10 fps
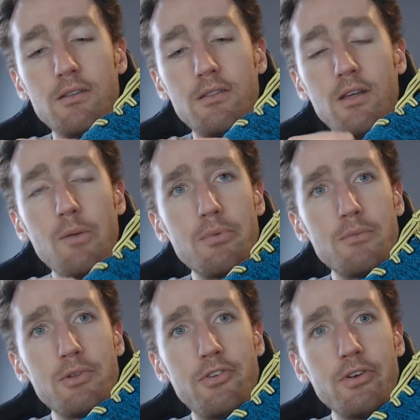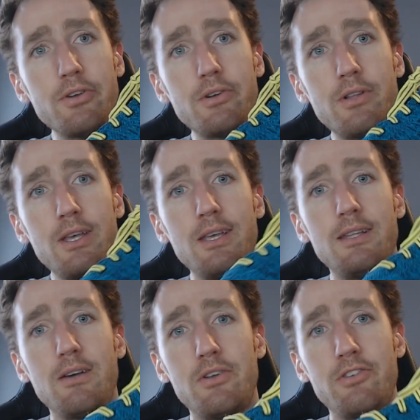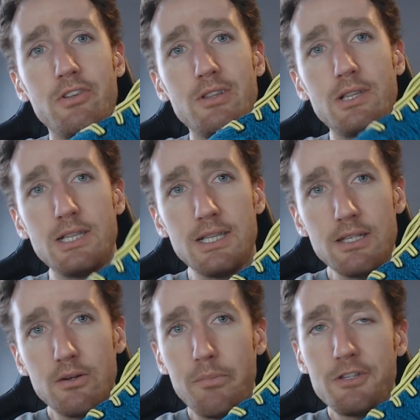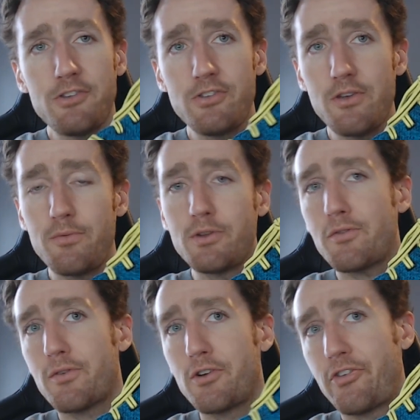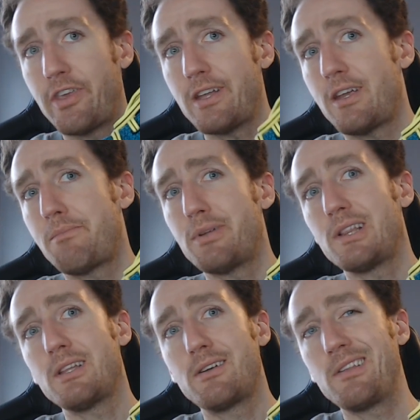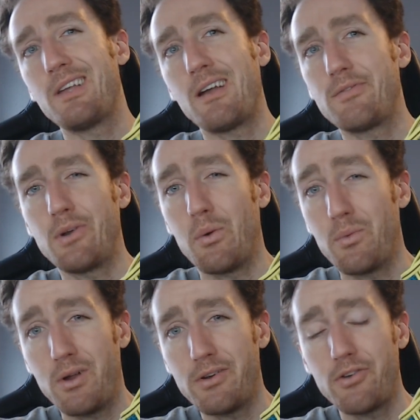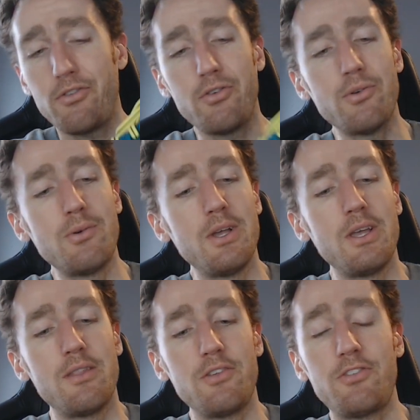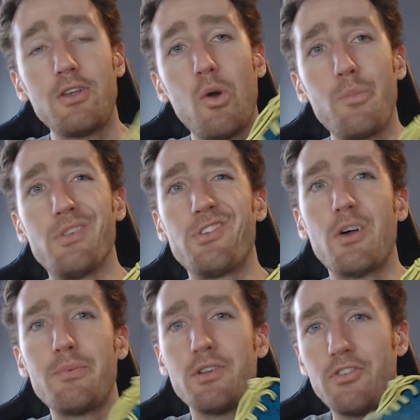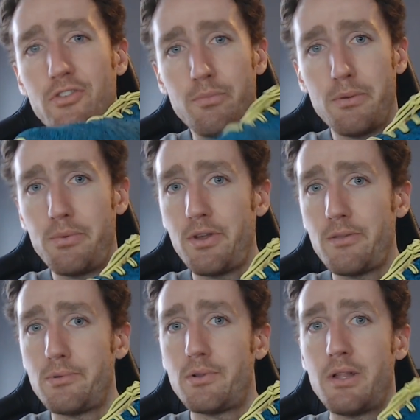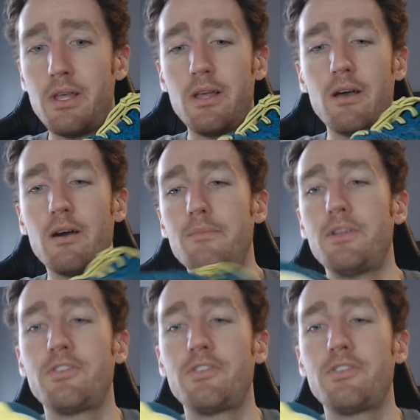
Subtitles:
upper material. Now, it is a little bit stiff when you first get it, but literally after a run or two, this thing opens up and it's super breathable. It's